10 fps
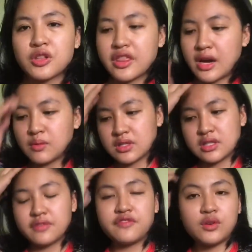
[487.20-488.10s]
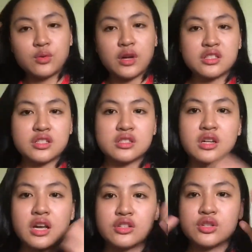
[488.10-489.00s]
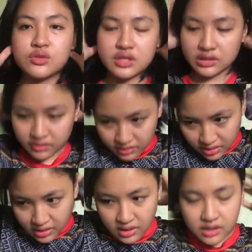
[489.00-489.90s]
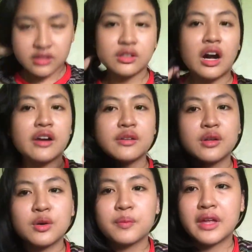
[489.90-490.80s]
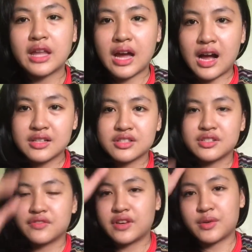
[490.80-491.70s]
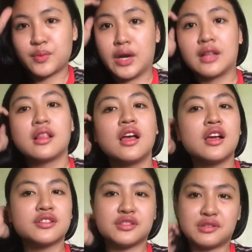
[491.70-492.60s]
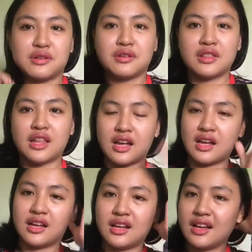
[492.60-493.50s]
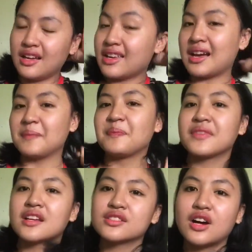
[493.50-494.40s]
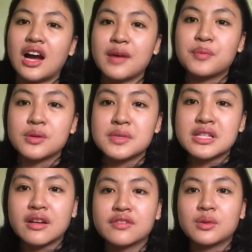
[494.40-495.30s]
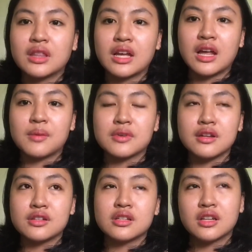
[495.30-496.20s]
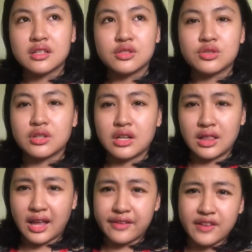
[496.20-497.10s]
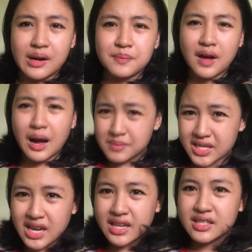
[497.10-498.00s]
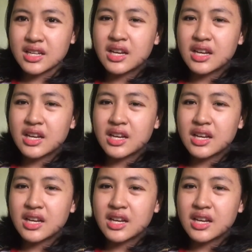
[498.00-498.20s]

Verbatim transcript: So that was a few questions that I chosen. So I really hope that I answered it very well. So uh, yeah so i promise everyone that i'm going, to do a live update